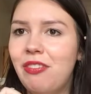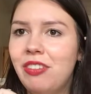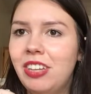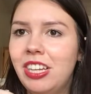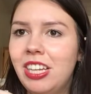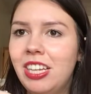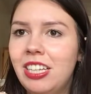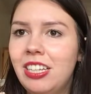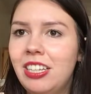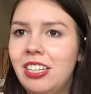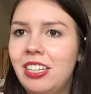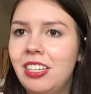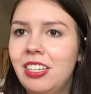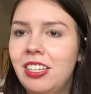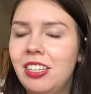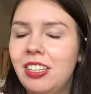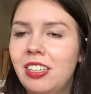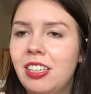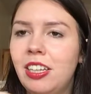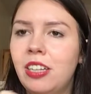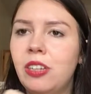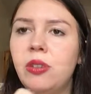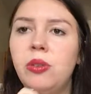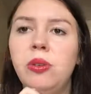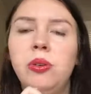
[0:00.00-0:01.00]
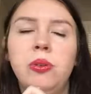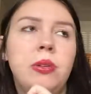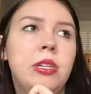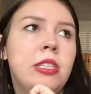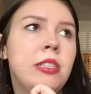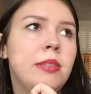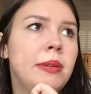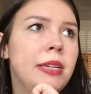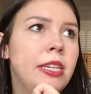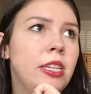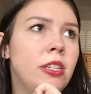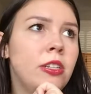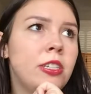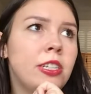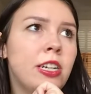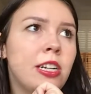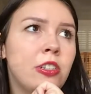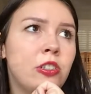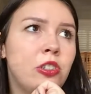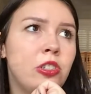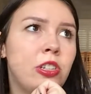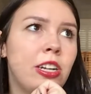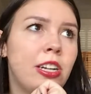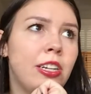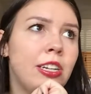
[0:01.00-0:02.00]
it, like, ooh, what's my unicorn
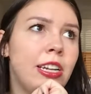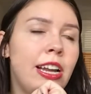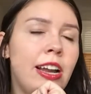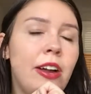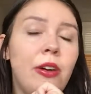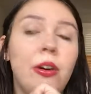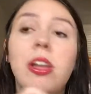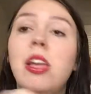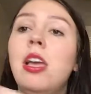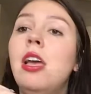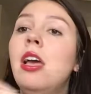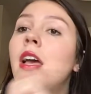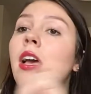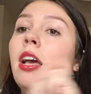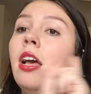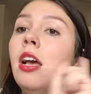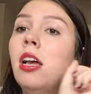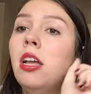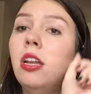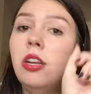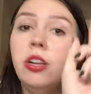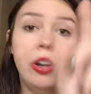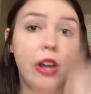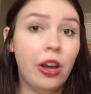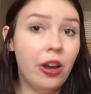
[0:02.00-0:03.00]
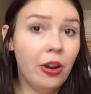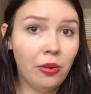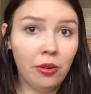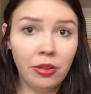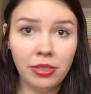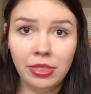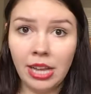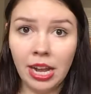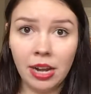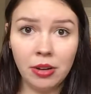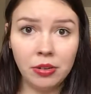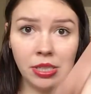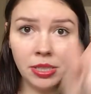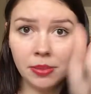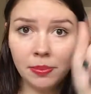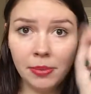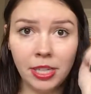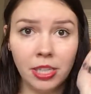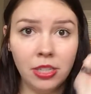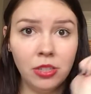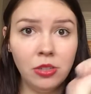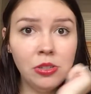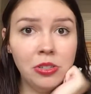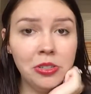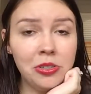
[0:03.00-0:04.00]
chart now? No, that was my
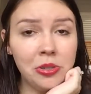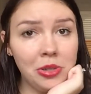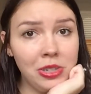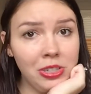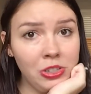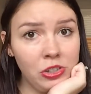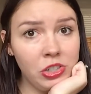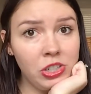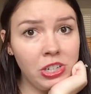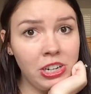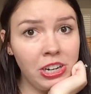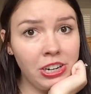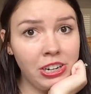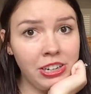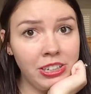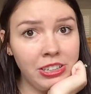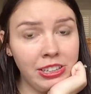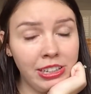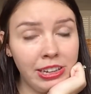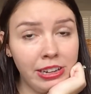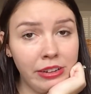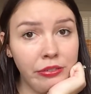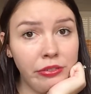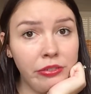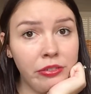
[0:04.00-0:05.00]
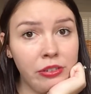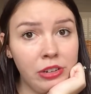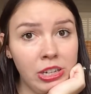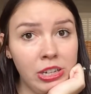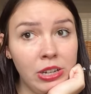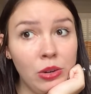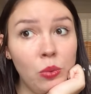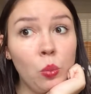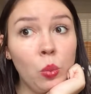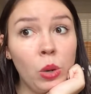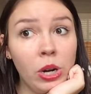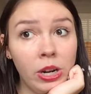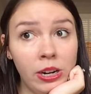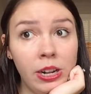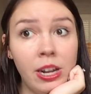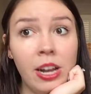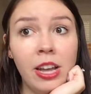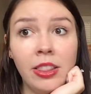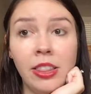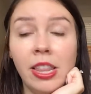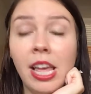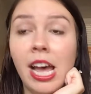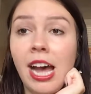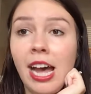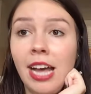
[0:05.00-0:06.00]
unicorn chart. Like, freaking work
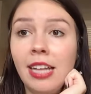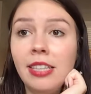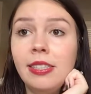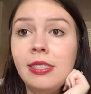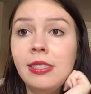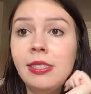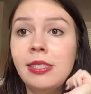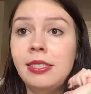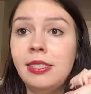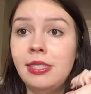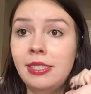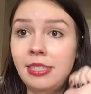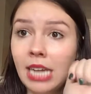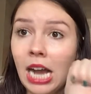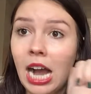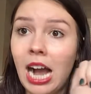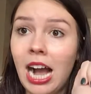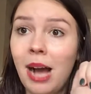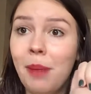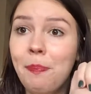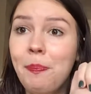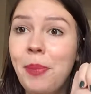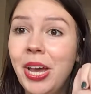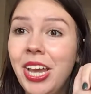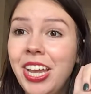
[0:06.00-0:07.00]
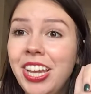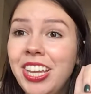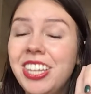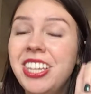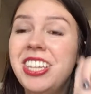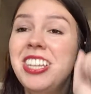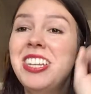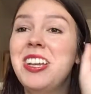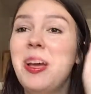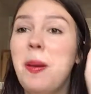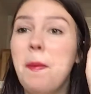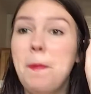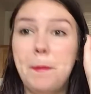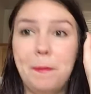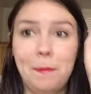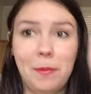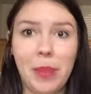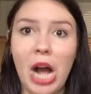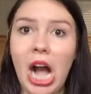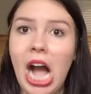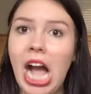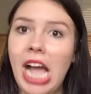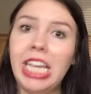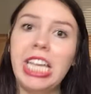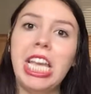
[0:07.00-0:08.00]
on that. Stop
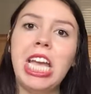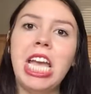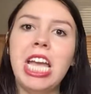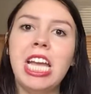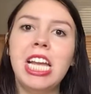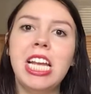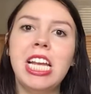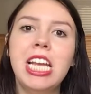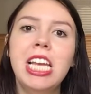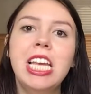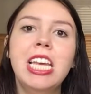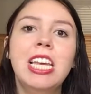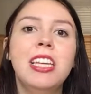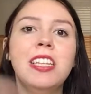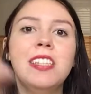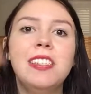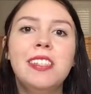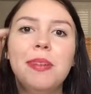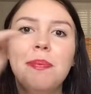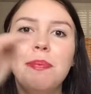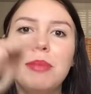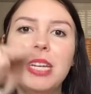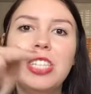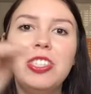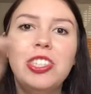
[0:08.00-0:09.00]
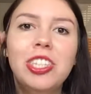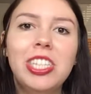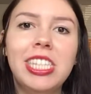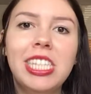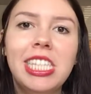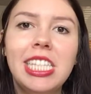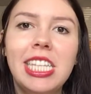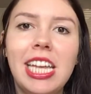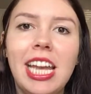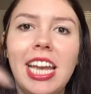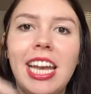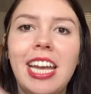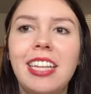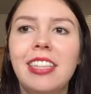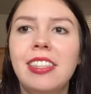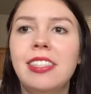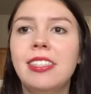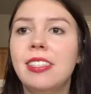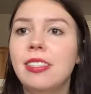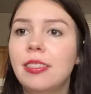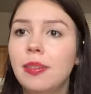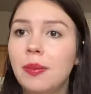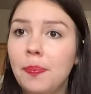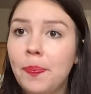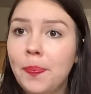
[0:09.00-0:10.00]
buying dimensions
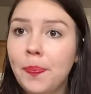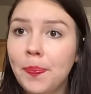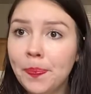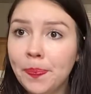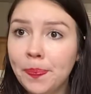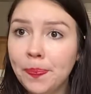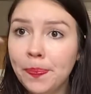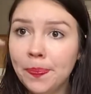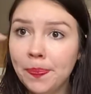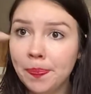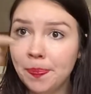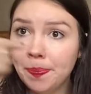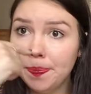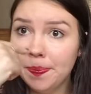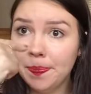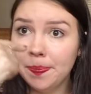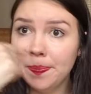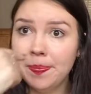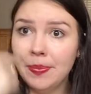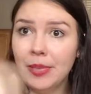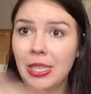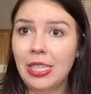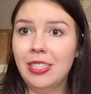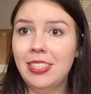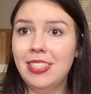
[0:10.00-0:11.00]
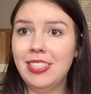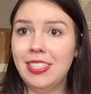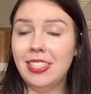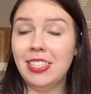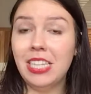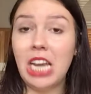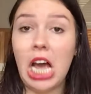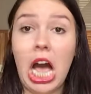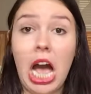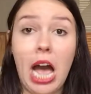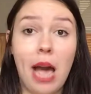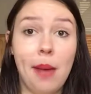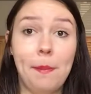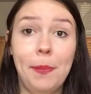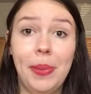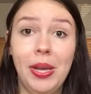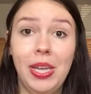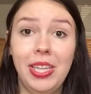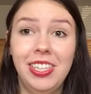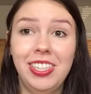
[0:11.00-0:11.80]
kits. Stop.